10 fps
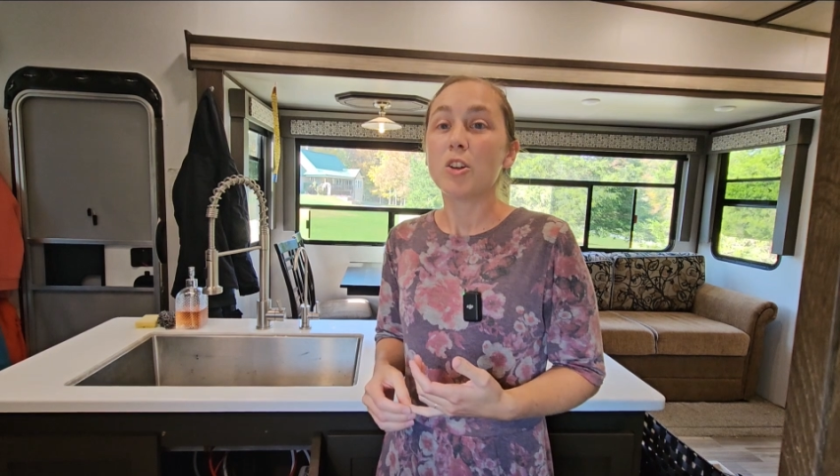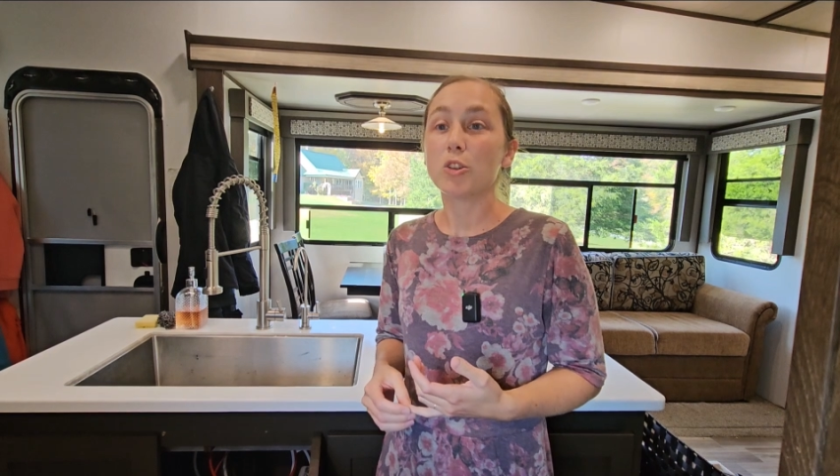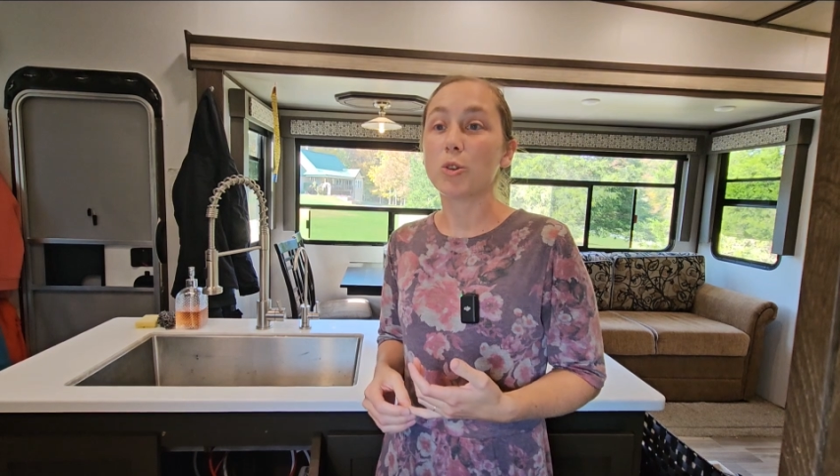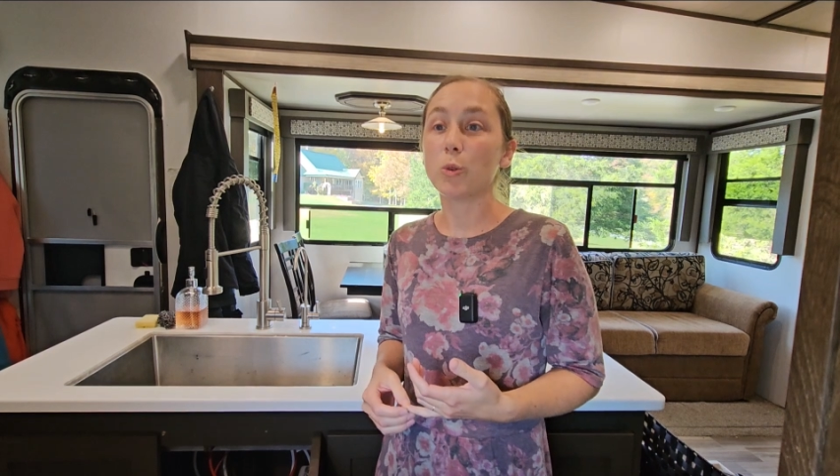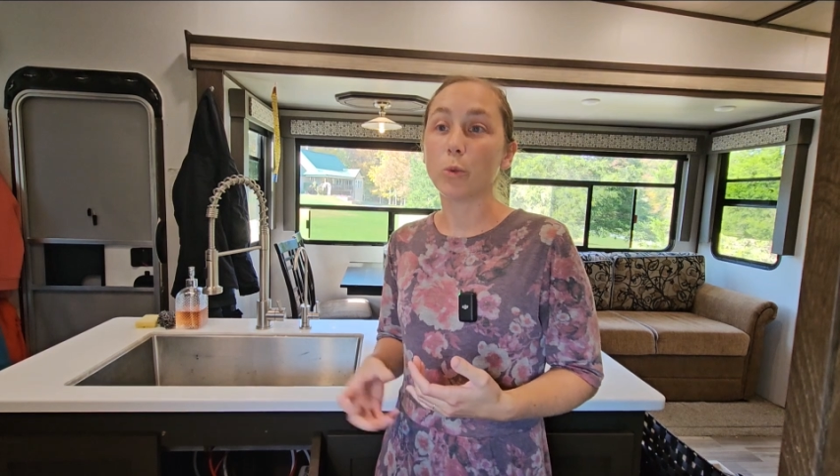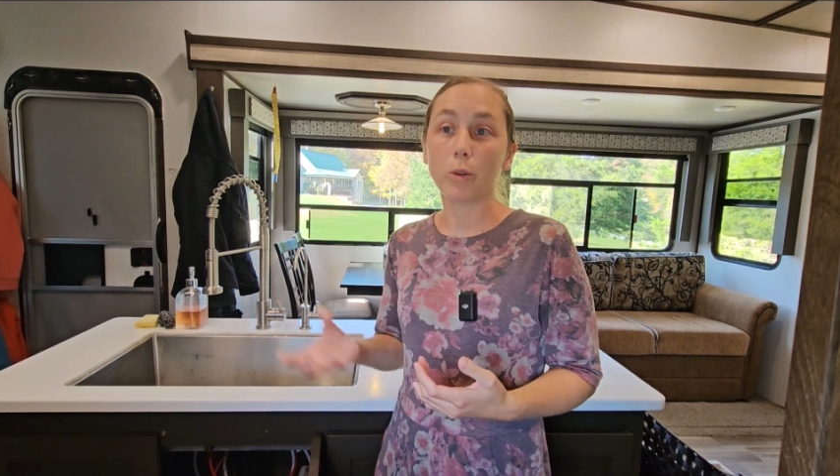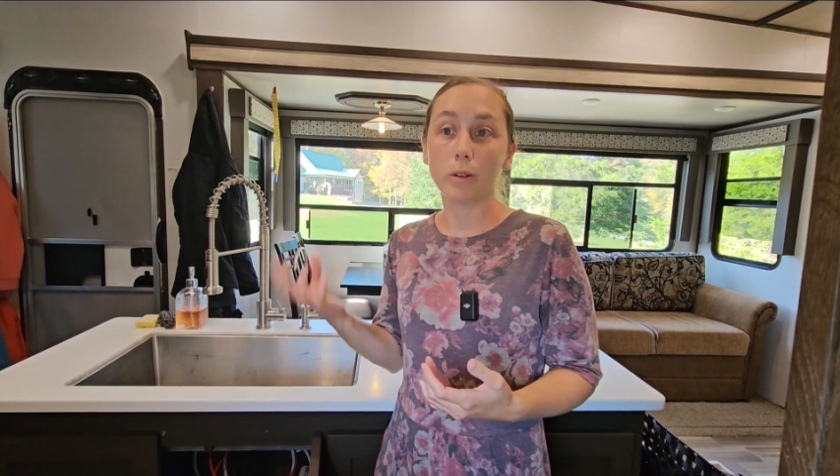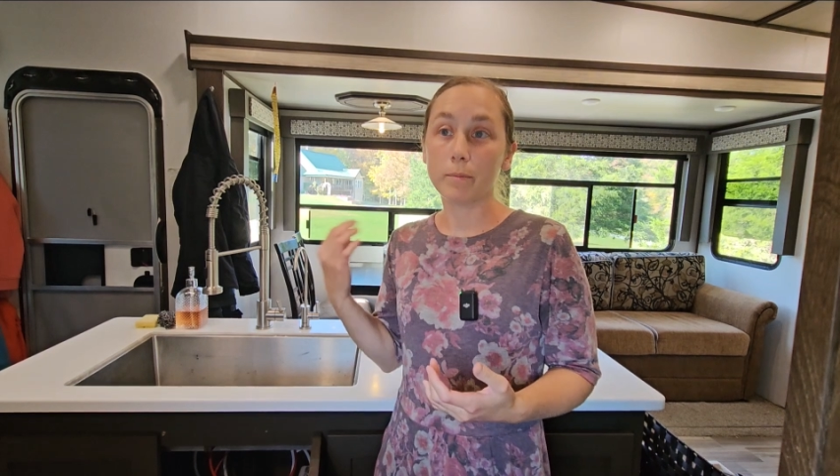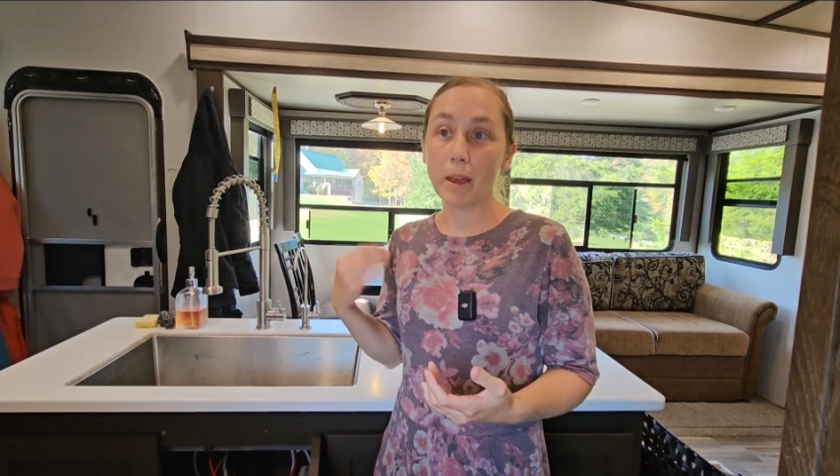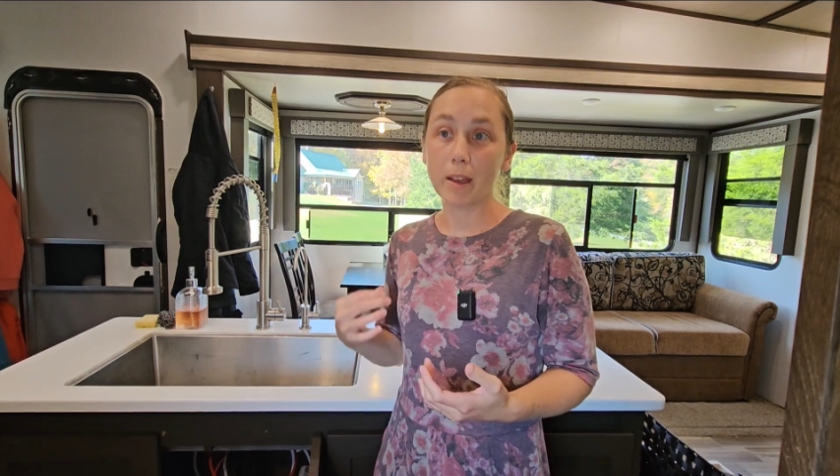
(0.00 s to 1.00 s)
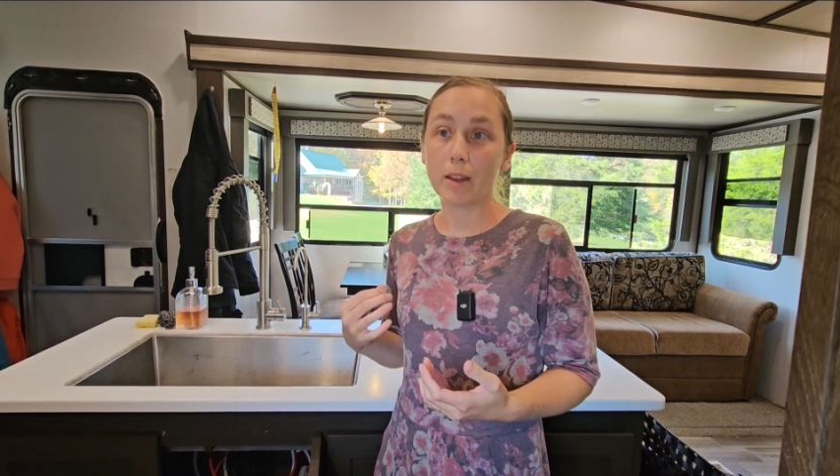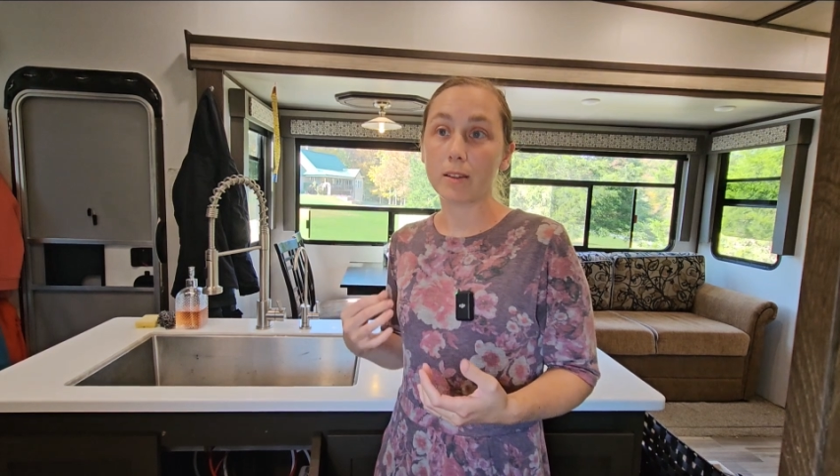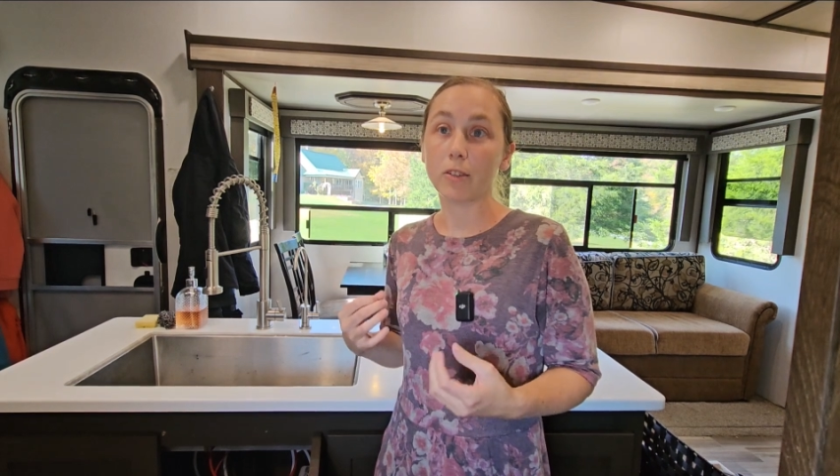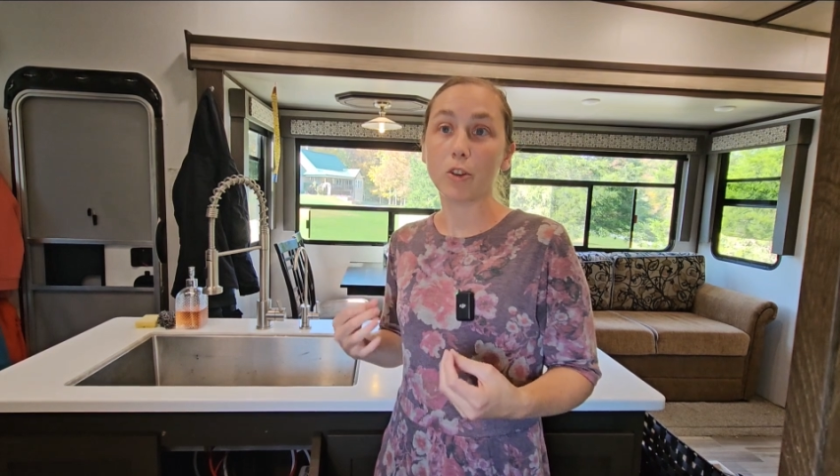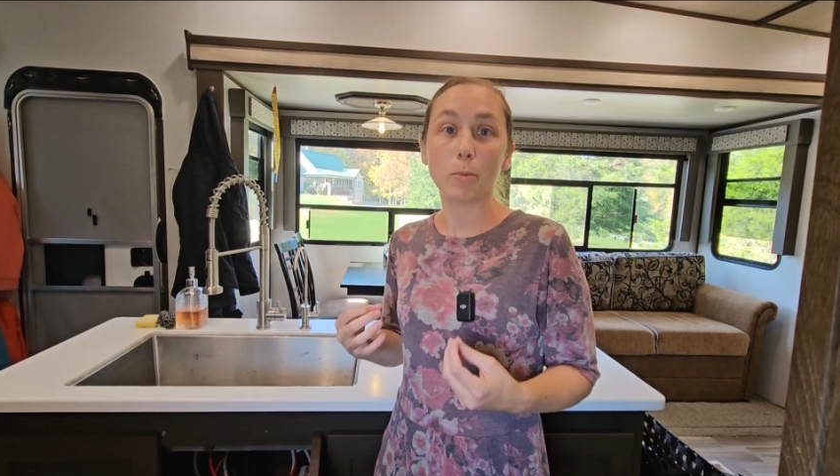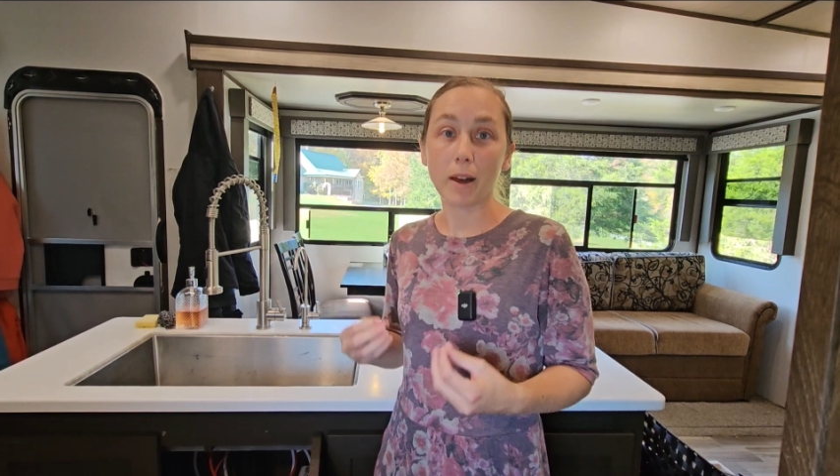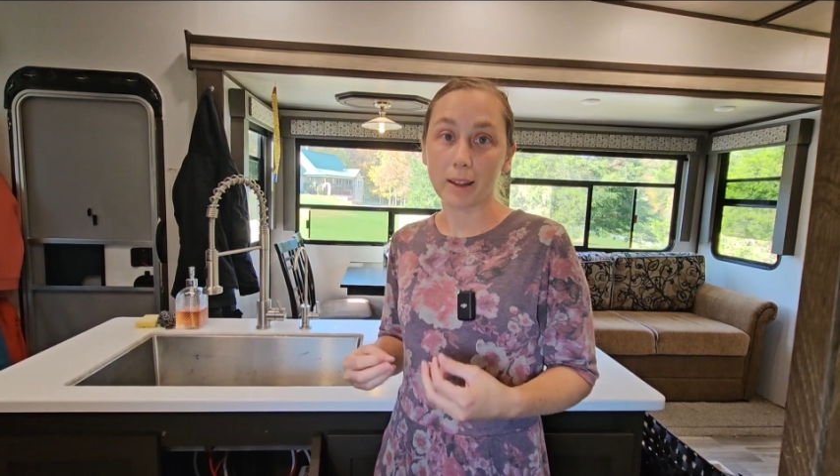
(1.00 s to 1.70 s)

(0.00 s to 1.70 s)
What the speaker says: to make so your body